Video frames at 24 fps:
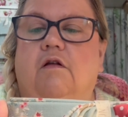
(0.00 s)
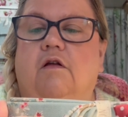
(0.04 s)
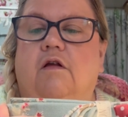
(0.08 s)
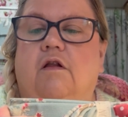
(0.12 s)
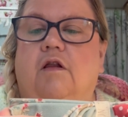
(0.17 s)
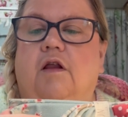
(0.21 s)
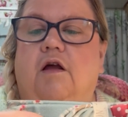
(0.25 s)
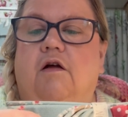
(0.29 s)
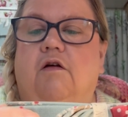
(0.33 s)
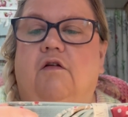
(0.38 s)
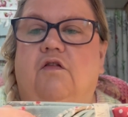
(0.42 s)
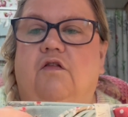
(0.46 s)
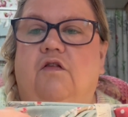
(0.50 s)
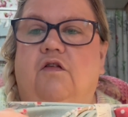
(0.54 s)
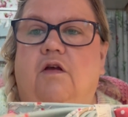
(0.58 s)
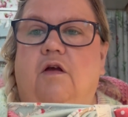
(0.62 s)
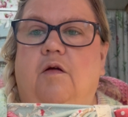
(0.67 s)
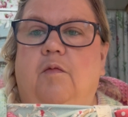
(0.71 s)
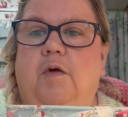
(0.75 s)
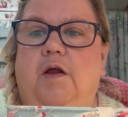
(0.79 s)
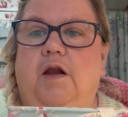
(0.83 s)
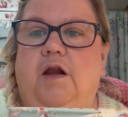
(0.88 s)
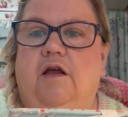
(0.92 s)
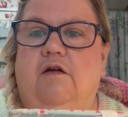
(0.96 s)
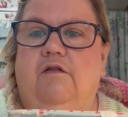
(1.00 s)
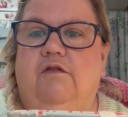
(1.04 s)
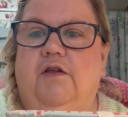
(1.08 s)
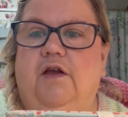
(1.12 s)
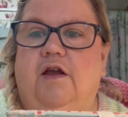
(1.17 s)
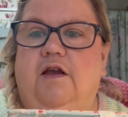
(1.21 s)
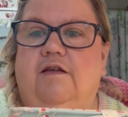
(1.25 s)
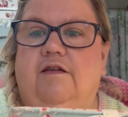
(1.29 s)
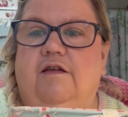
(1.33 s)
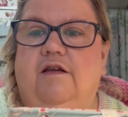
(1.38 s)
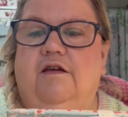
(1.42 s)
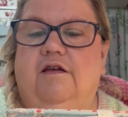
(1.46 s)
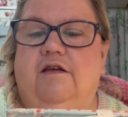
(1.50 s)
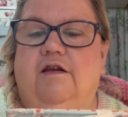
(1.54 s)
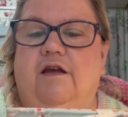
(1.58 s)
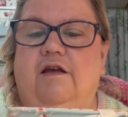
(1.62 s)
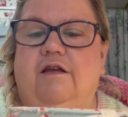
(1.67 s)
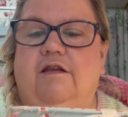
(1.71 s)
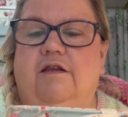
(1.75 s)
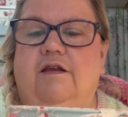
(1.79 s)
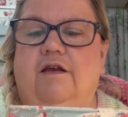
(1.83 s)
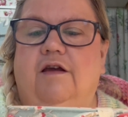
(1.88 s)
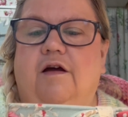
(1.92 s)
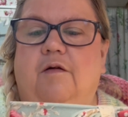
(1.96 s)
There are so many of these. I
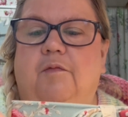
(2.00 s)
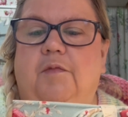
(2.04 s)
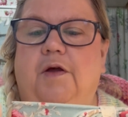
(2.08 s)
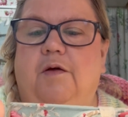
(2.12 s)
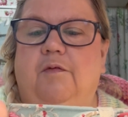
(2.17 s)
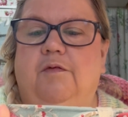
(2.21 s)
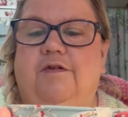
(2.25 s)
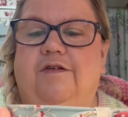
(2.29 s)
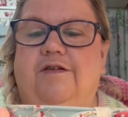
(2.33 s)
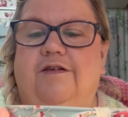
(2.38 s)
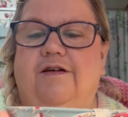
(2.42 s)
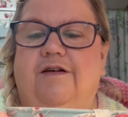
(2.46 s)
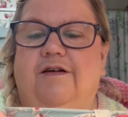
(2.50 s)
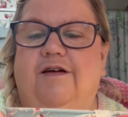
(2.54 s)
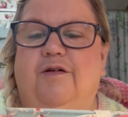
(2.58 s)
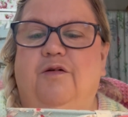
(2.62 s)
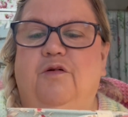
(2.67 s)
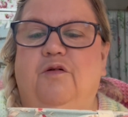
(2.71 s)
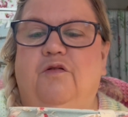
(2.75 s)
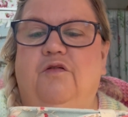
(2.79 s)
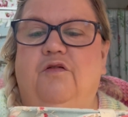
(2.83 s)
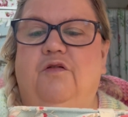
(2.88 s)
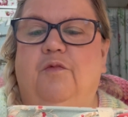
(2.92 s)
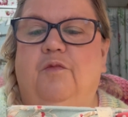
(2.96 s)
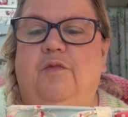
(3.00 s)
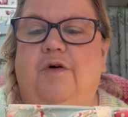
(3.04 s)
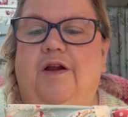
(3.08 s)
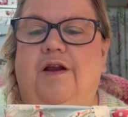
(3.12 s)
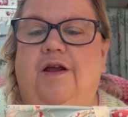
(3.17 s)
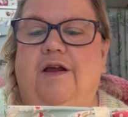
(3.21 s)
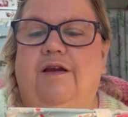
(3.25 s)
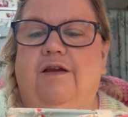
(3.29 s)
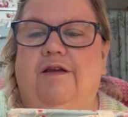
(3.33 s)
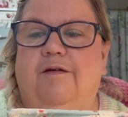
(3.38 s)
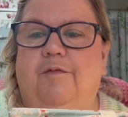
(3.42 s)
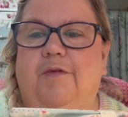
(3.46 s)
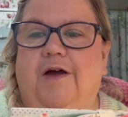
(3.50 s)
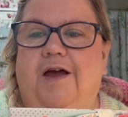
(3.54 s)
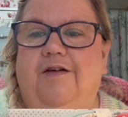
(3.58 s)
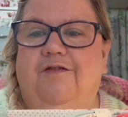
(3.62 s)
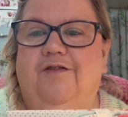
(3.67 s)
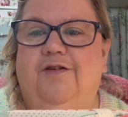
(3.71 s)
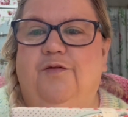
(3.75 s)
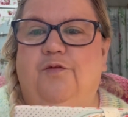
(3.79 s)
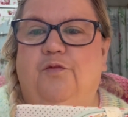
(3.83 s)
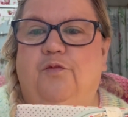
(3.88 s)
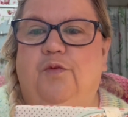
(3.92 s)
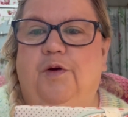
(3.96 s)
don't think I'll be able to do it all from one end. I might have
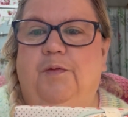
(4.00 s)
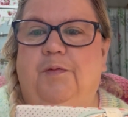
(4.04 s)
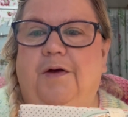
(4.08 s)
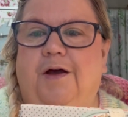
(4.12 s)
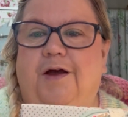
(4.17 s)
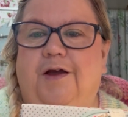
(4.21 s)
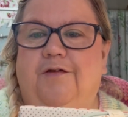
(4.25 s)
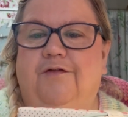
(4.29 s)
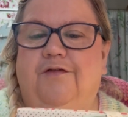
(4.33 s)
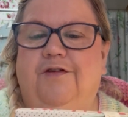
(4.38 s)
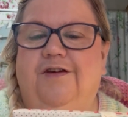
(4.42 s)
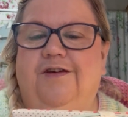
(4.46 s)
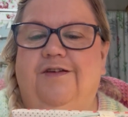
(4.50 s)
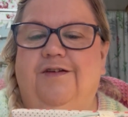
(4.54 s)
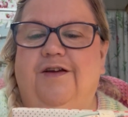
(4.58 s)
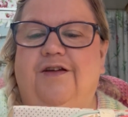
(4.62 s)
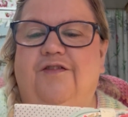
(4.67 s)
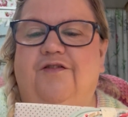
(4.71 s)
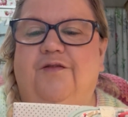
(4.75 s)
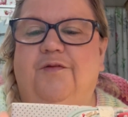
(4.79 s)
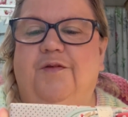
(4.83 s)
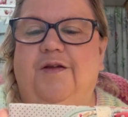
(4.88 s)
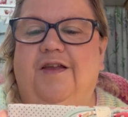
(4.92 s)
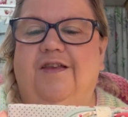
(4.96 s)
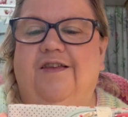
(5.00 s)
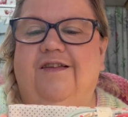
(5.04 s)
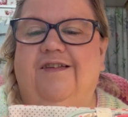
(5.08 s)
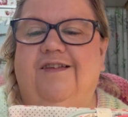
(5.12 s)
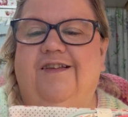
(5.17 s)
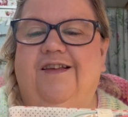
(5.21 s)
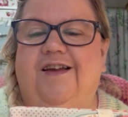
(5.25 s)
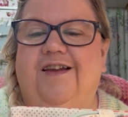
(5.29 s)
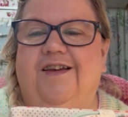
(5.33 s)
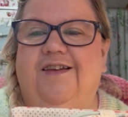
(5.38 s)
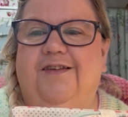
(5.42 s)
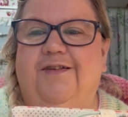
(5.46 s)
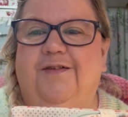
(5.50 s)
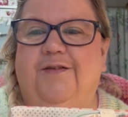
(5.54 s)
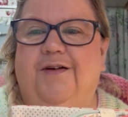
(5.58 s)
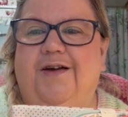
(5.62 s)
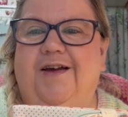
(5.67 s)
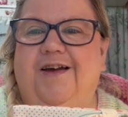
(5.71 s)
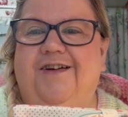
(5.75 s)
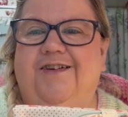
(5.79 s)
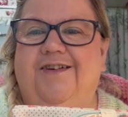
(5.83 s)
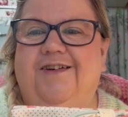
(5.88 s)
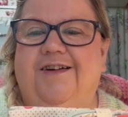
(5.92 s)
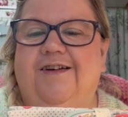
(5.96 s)
to whip it over and do it from the other side as
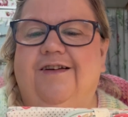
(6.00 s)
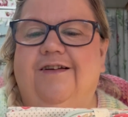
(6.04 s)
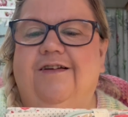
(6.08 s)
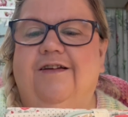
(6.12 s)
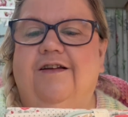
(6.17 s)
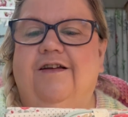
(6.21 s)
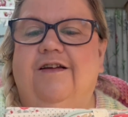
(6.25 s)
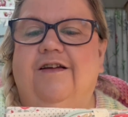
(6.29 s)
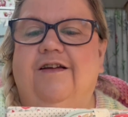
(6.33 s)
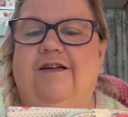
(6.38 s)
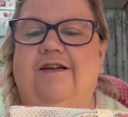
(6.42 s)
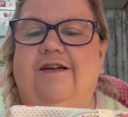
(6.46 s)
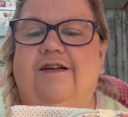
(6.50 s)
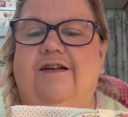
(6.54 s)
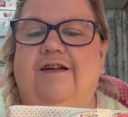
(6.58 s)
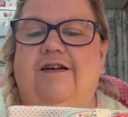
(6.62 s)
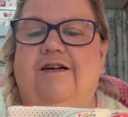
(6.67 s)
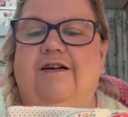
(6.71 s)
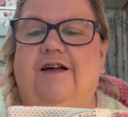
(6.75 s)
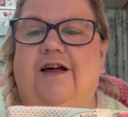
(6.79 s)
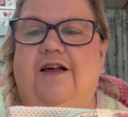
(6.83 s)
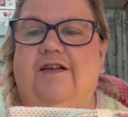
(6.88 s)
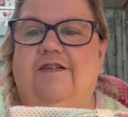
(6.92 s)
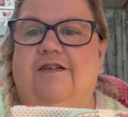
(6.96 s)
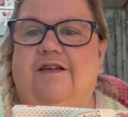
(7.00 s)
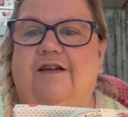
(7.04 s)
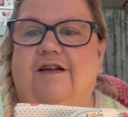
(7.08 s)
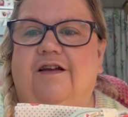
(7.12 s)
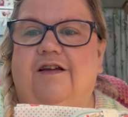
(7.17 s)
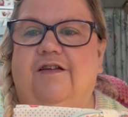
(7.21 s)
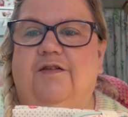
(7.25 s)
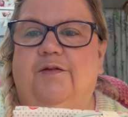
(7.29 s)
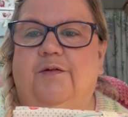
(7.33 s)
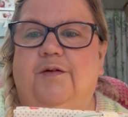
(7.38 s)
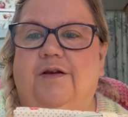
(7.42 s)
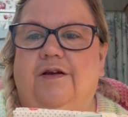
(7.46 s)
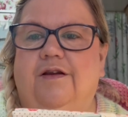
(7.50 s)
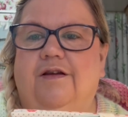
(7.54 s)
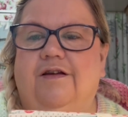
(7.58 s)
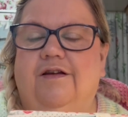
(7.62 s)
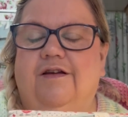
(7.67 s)
well. That's a nice one.